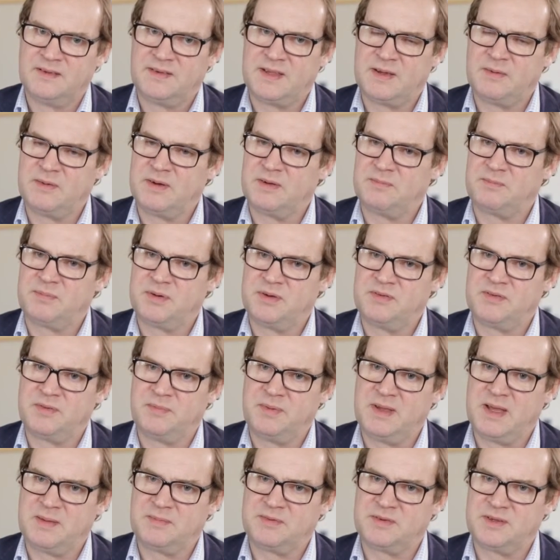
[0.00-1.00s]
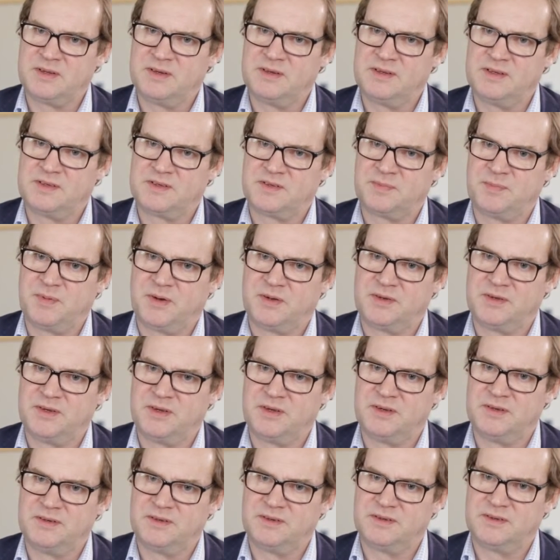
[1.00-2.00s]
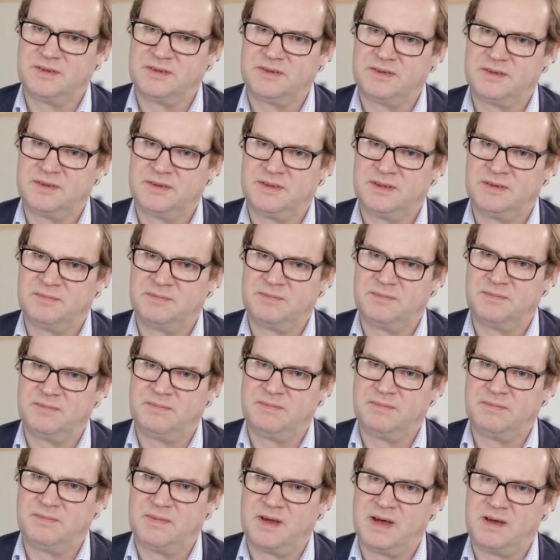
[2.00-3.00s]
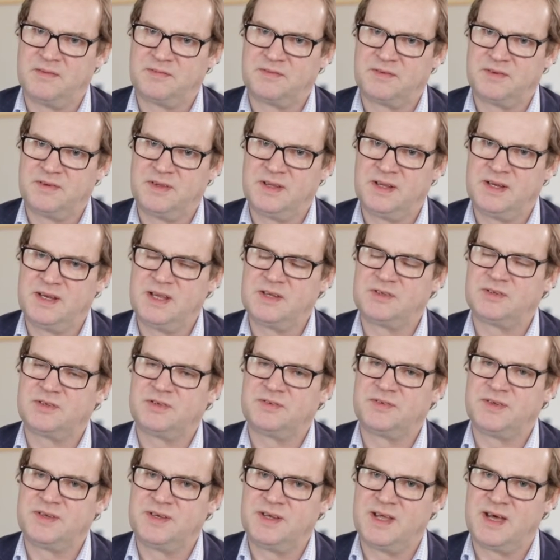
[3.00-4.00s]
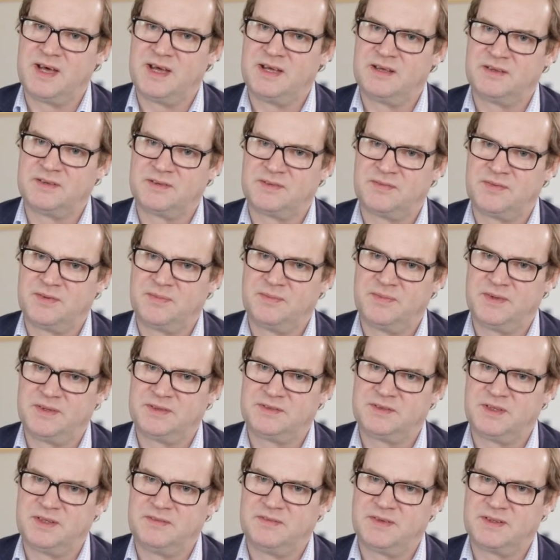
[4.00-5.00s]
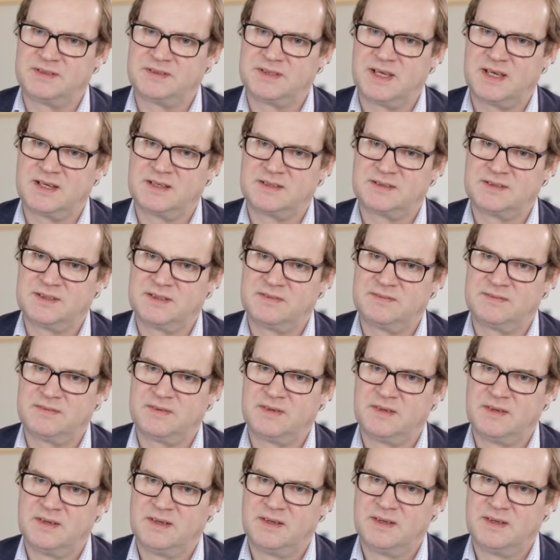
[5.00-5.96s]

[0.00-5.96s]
they were proved to be absolutely spot on. After the initial denials from the chief executive